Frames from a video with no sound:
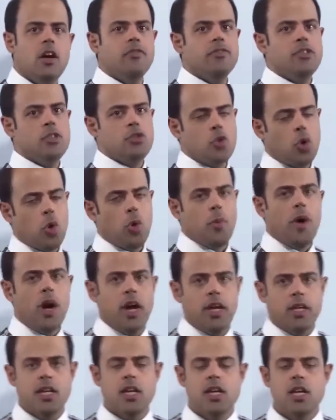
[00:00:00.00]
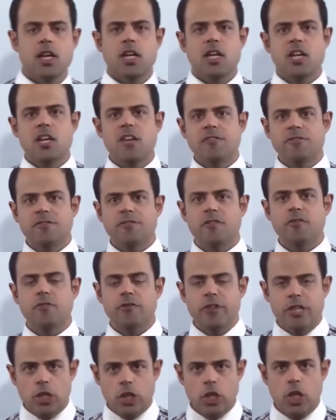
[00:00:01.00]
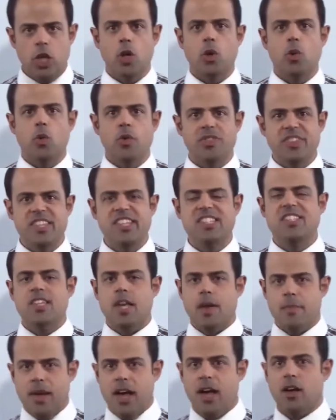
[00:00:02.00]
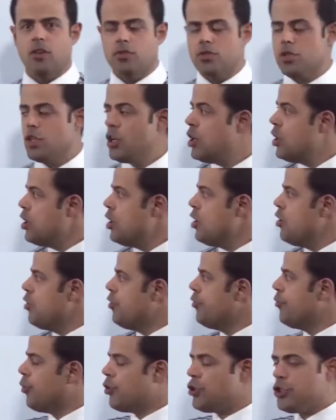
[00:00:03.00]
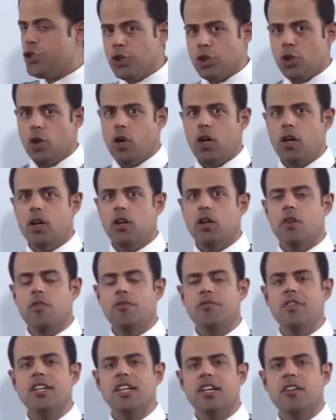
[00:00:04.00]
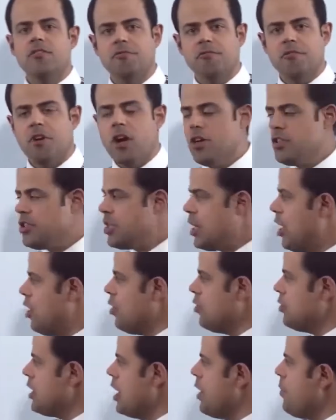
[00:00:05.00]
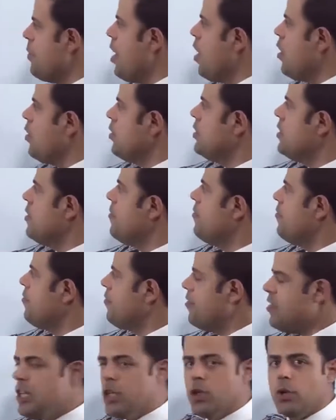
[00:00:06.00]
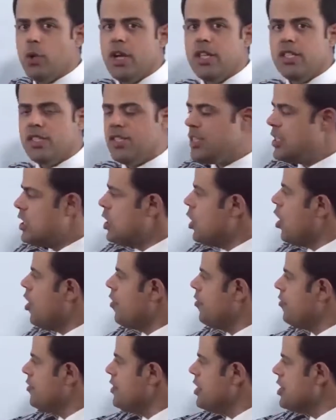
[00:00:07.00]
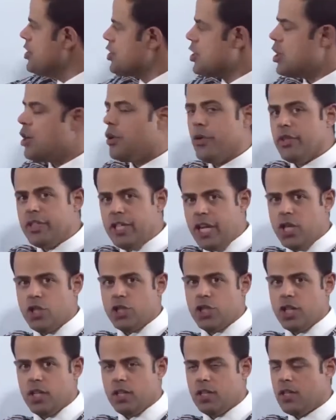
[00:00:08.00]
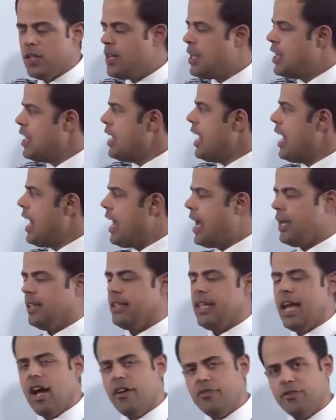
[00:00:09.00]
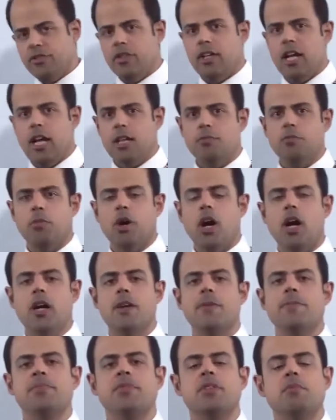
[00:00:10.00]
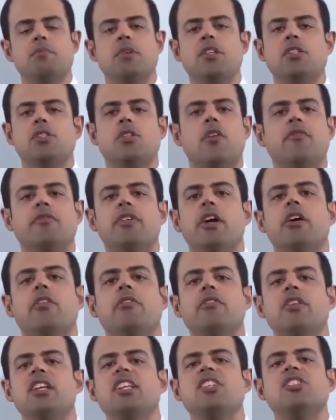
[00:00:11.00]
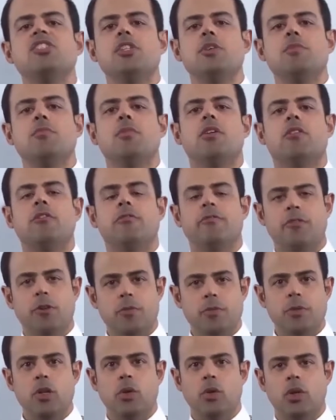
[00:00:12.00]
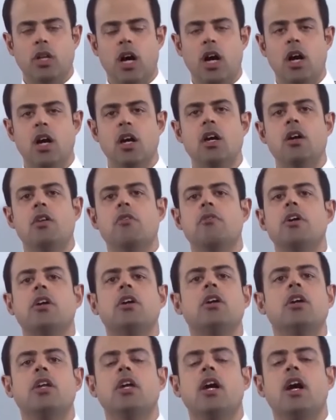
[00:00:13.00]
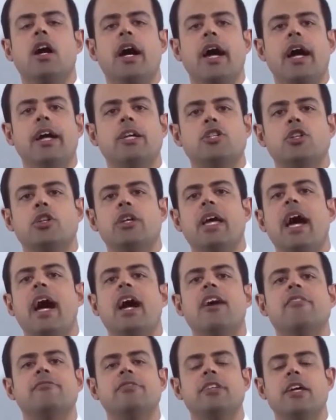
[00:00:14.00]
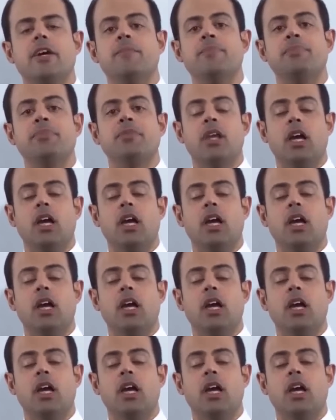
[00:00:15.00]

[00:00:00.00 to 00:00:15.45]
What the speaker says: of the turbine. If we know this amount, for sure we can find out about the frequency of this rotation. And after that, by means of a really simple formula, we're gonna actually have the